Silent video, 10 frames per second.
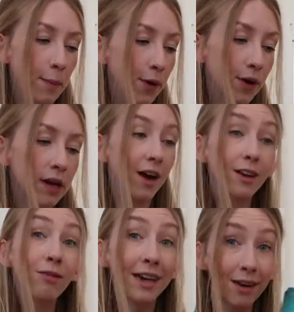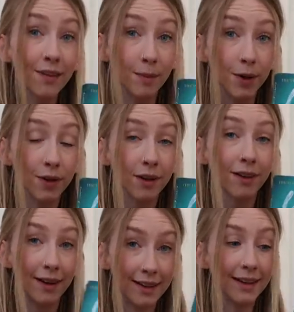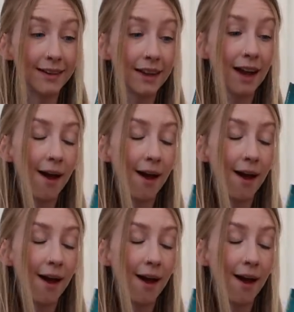book. I did really like the book. I did.